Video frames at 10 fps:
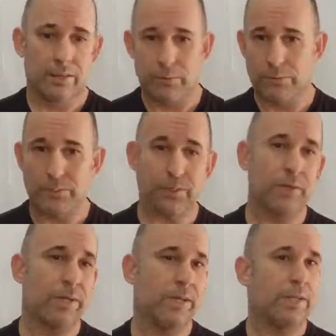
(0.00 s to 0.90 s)
those
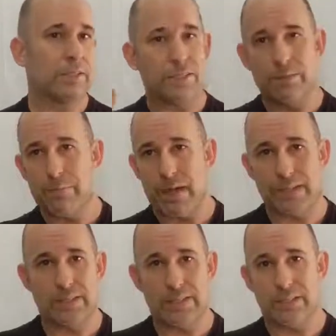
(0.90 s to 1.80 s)
three is the
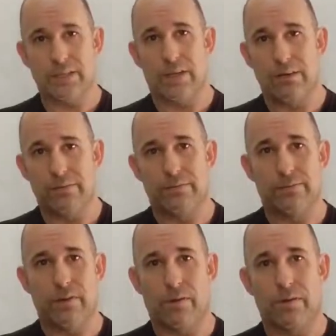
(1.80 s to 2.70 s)
basics of
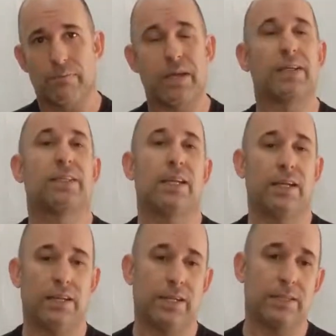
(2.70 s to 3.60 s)
our base
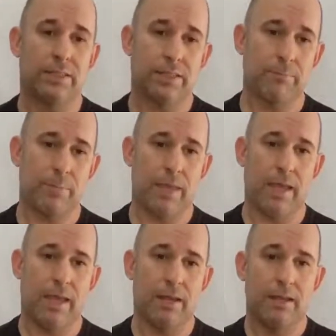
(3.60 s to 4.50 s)
techniques.
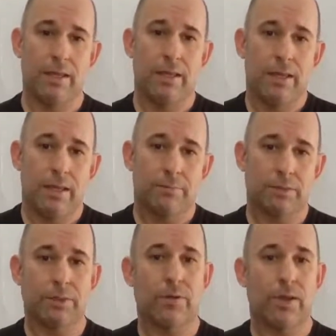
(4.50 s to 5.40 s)
And we'll
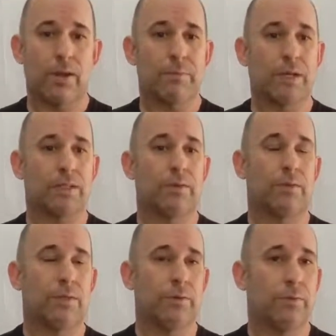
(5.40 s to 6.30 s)
start out by
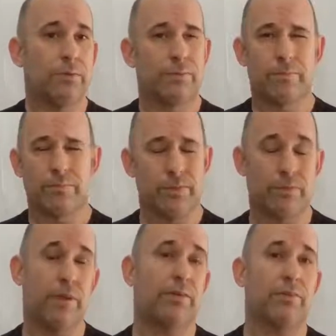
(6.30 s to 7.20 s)
showing you your
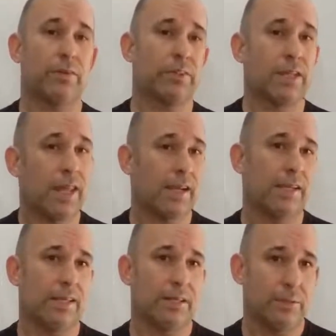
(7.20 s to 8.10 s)
very first
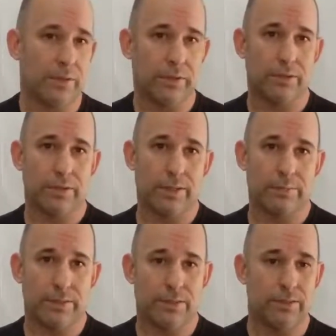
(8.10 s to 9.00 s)
technique you would learn coming
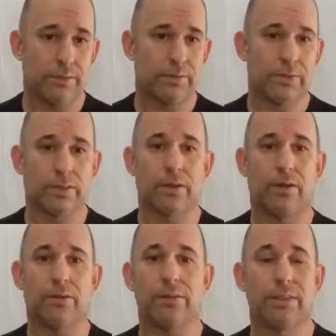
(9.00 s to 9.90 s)
in the door. It's
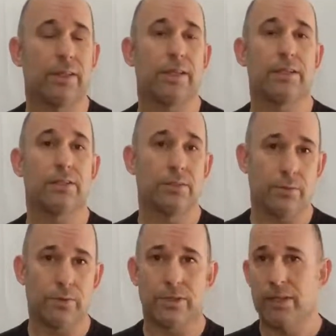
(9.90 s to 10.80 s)
called delayed
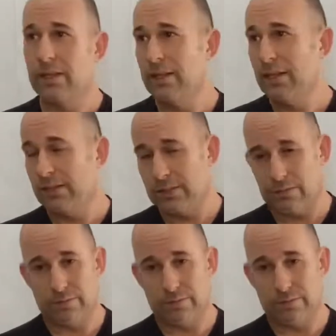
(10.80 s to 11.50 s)
sword. It's